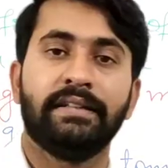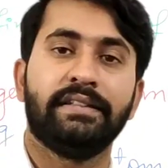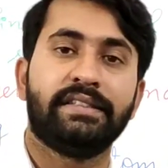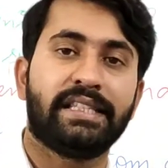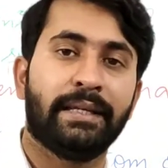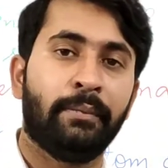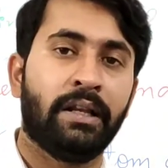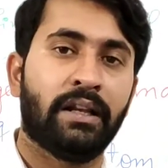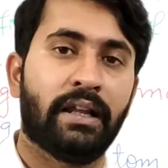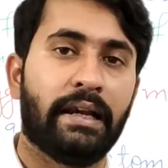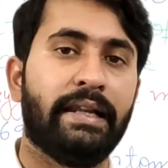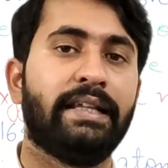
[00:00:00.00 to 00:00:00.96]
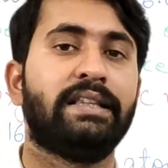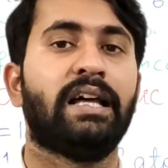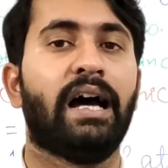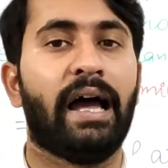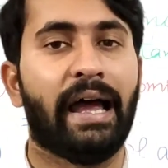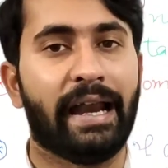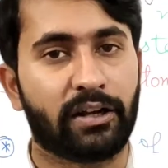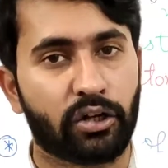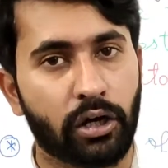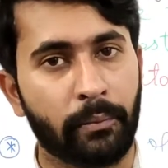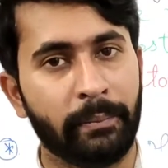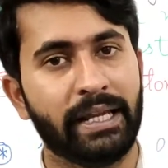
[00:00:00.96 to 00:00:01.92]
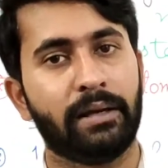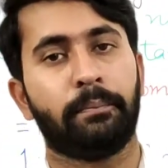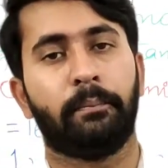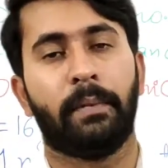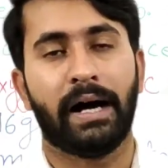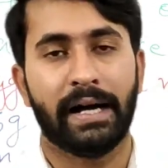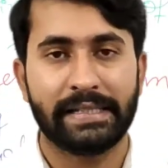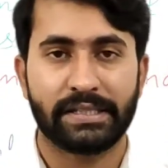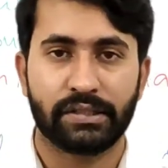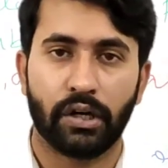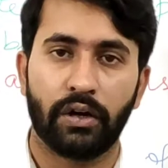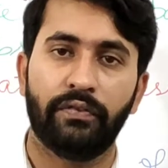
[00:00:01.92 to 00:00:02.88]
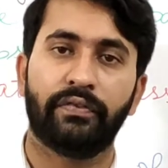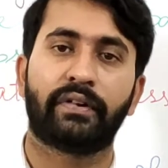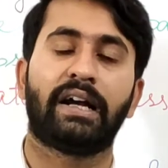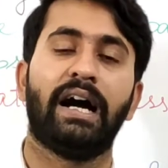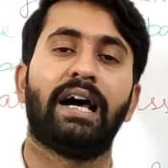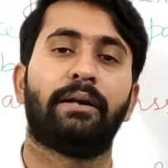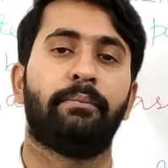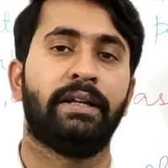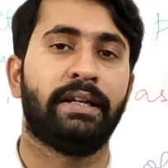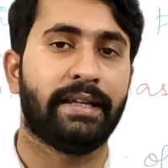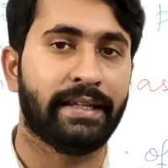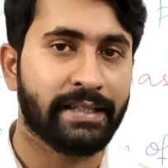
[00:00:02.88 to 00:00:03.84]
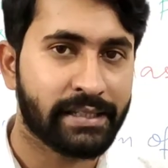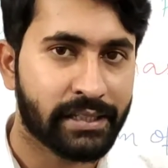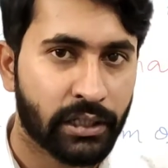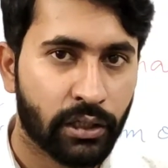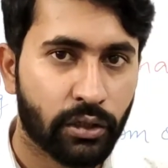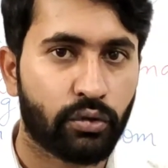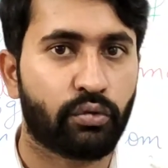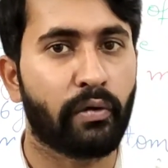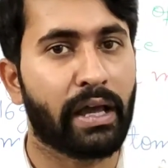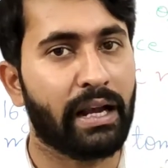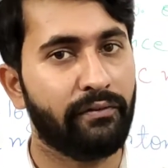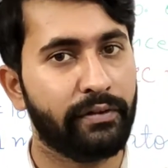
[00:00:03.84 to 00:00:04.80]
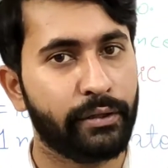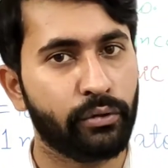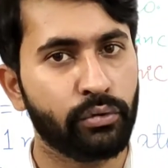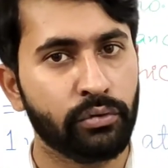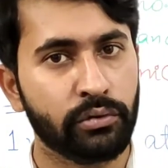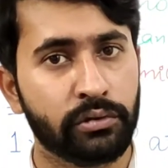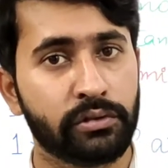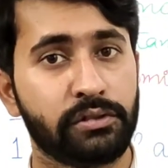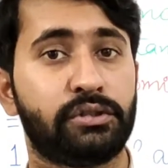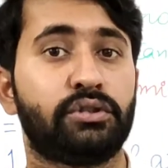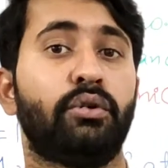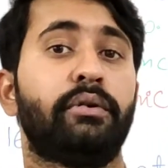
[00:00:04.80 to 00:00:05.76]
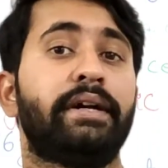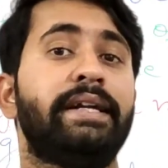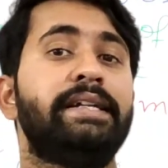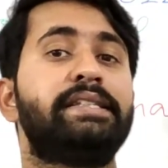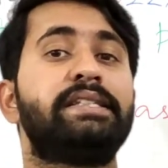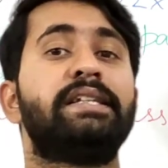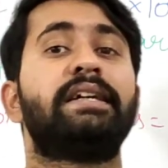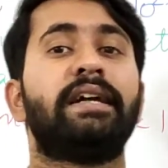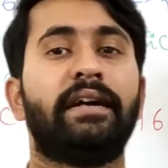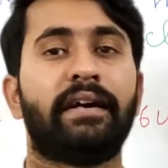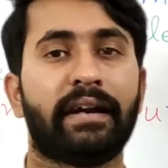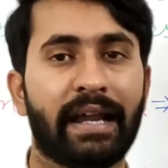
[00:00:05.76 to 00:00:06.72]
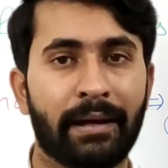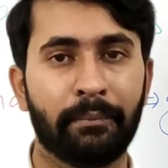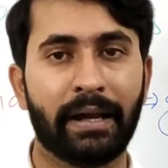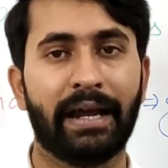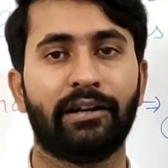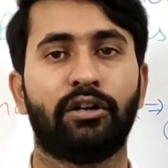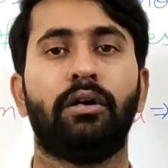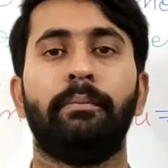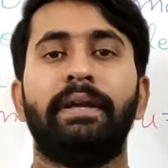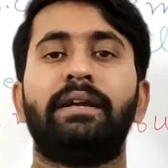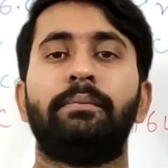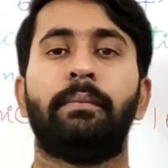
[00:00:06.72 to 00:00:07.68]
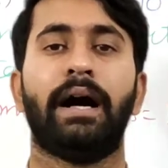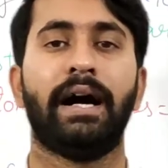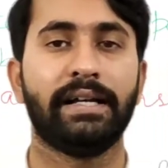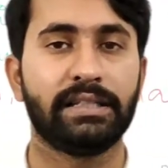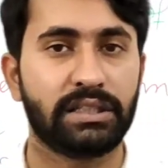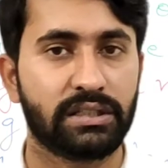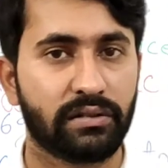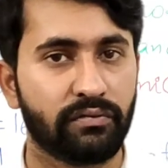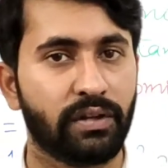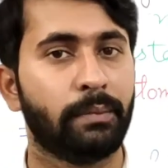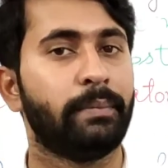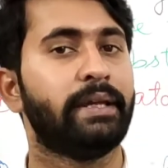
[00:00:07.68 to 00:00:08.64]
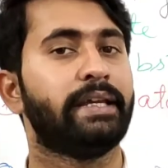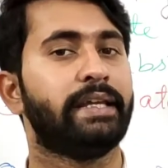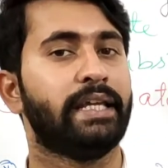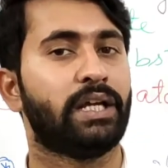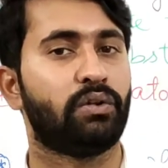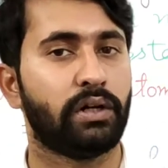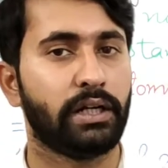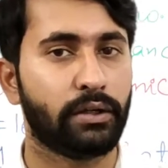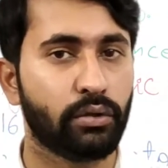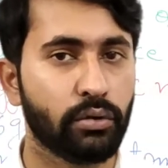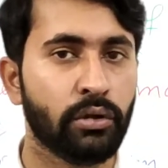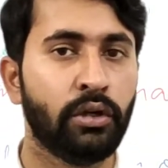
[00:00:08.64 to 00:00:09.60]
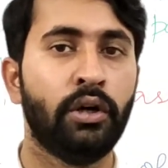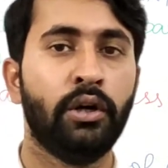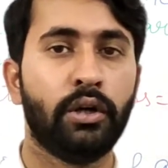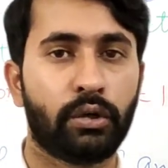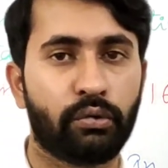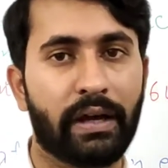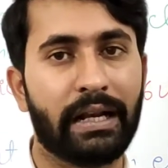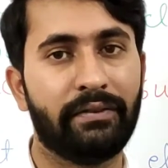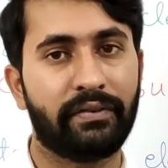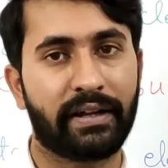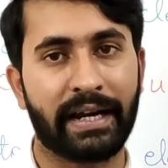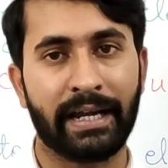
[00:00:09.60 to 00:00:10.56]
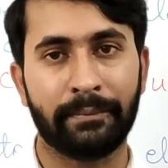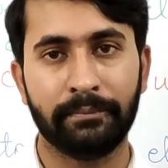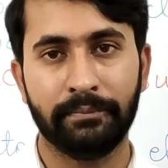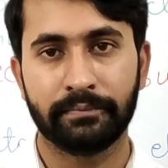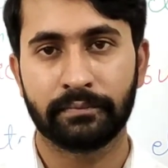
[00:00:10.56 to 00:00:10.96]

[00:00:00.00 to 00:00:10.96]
Similarly, the atomic mass of carbon is 12U. So its gram atomic mass will be equal to 12 gram.